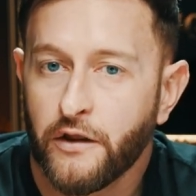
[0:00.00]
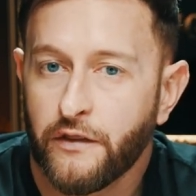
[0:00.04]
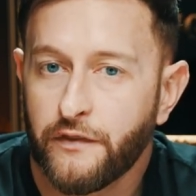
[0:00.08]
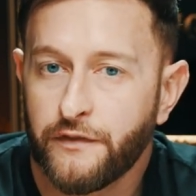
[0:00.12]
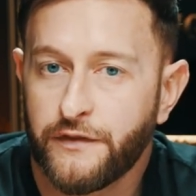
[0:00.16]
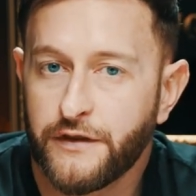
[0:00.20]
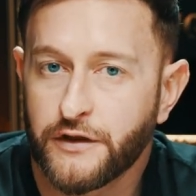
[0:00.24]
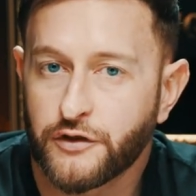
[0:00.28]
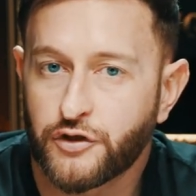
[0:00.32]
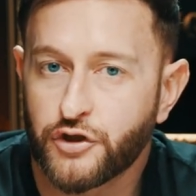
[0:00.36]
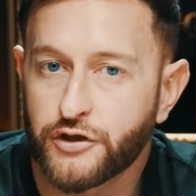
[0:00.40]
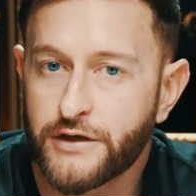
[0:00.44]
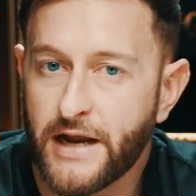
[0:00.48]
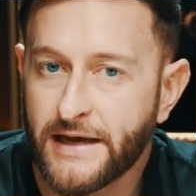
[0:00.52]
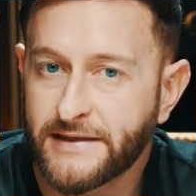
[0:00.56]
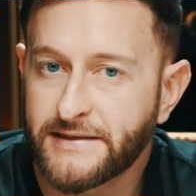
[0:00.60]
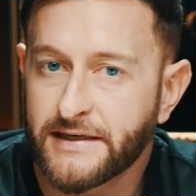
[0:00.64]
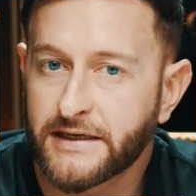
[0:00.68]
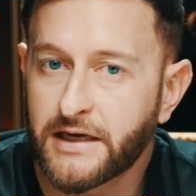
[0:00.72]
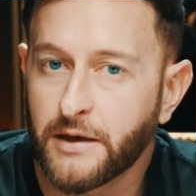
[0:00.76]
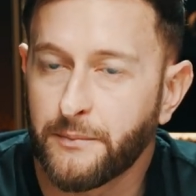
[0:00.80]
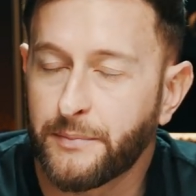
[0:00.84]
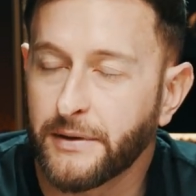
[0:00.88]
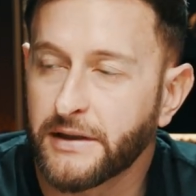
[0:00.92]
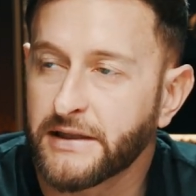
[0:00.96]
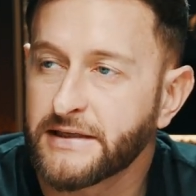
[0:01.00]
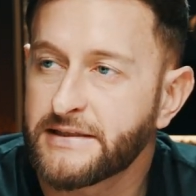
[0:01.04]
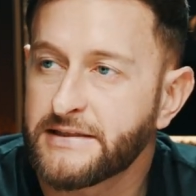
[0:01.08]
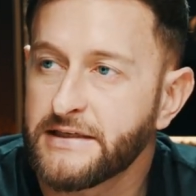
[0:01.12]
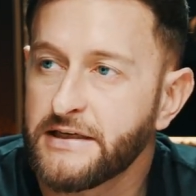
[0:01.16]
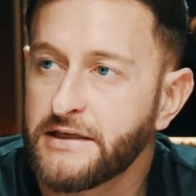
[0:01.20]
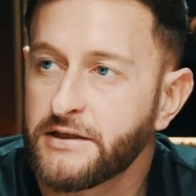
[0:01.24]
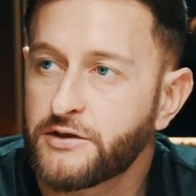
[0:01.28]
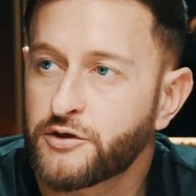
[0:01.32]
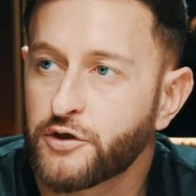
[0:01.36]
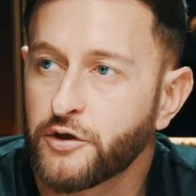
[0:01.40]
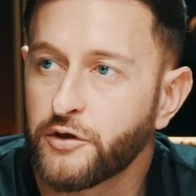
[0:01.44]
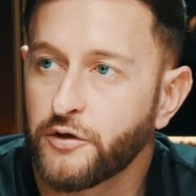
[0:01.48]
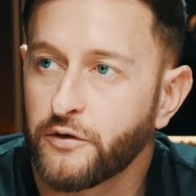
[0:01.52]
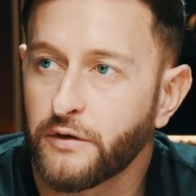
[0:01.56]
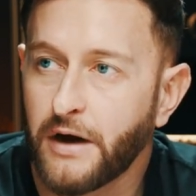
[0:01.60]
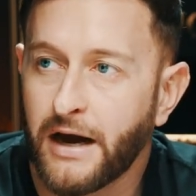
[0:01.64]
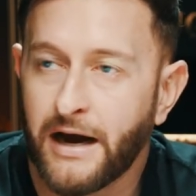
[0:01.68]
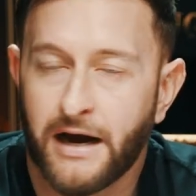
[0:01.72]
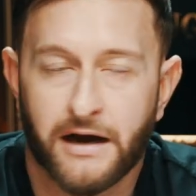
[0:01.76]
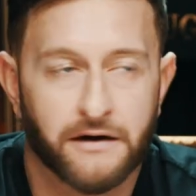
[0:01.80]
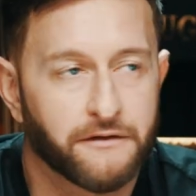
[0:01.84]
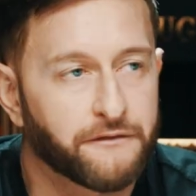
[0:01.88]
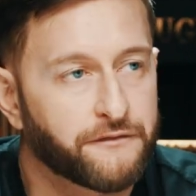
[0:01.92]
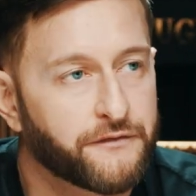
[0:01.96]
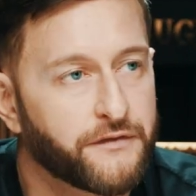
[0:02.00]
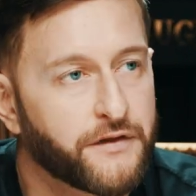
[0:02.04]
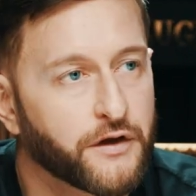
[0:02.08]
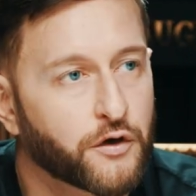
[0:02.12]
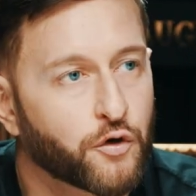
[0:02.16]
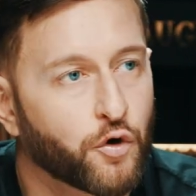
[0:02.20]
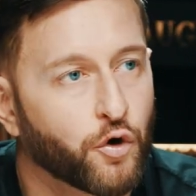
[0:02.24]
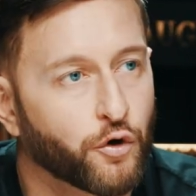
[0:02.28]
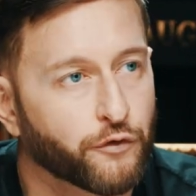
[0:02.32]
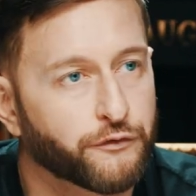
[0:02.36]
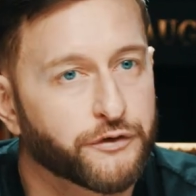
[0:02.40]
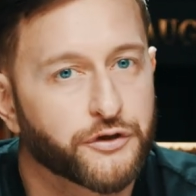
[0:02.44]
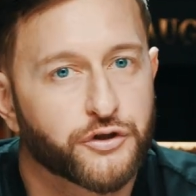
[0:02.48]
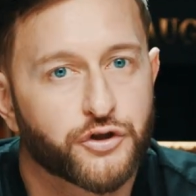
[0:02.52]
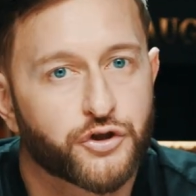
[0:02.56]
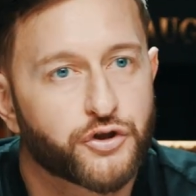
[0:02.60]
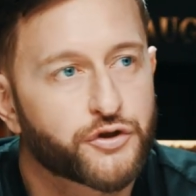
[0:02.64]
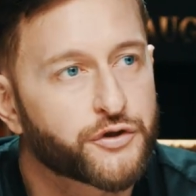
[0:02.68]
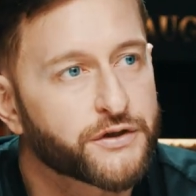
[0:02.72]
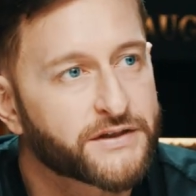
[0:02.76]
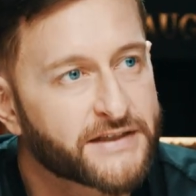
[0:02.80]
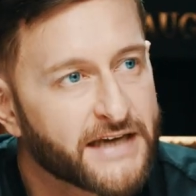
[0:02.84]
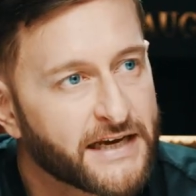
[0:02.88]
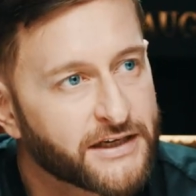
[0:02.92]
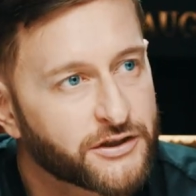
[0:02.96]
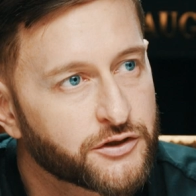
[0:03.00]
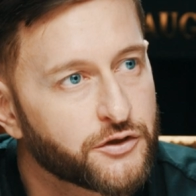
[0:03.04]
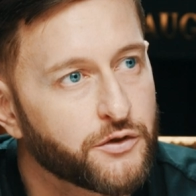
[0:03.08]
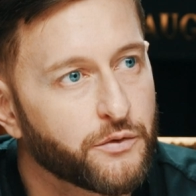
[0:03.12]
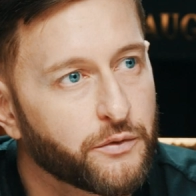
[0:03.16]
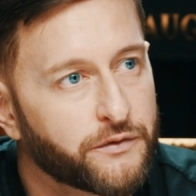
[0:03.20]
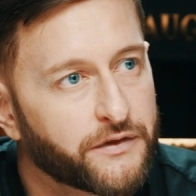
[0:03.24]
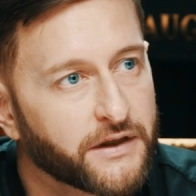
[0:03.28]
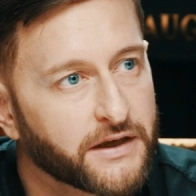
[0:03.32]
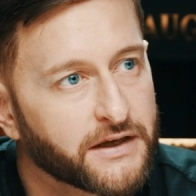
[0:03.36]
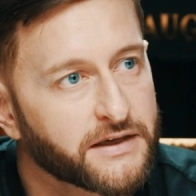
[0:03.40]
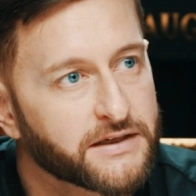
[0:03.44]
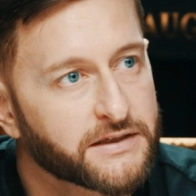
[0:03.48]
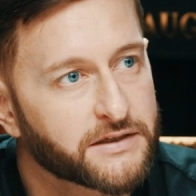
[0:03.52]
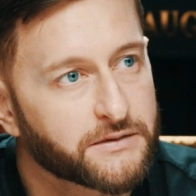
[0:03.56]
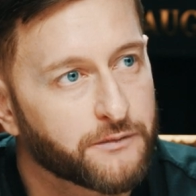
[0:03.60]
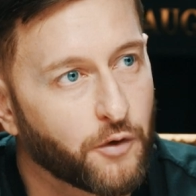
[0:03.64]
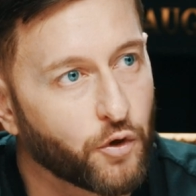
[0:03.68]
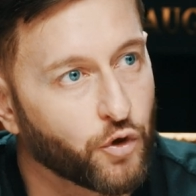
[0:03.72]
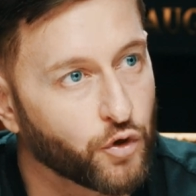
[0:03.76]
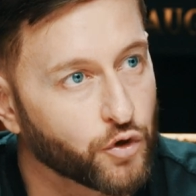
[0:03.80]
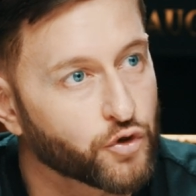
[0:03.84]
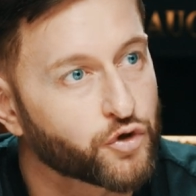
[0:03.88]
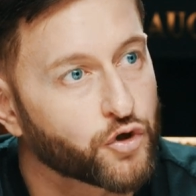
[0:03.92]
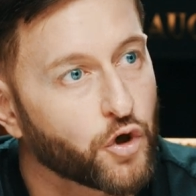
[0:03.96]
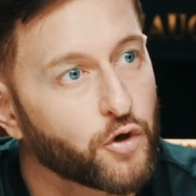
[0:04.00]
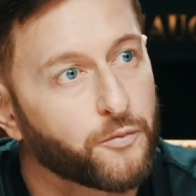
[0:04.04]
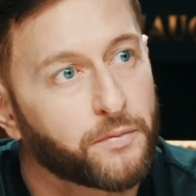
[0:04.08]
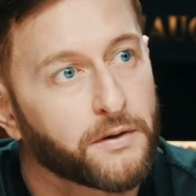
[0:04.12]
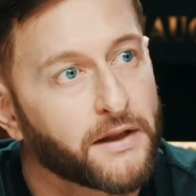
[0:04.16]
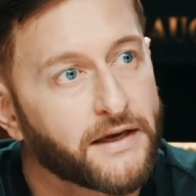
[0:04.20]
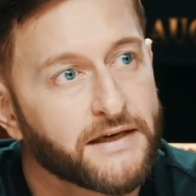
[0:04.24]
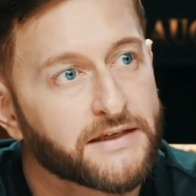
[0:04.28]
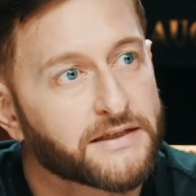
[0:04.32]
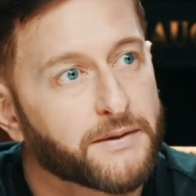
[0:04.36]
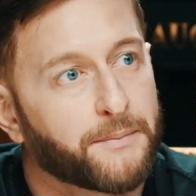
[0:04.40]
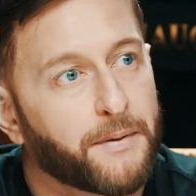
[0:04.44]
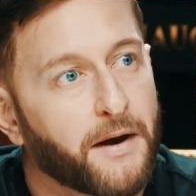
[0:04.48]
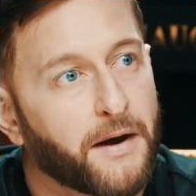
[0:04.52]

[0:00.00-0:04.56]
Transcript: the genetic ability to have the courage to test new things also plays a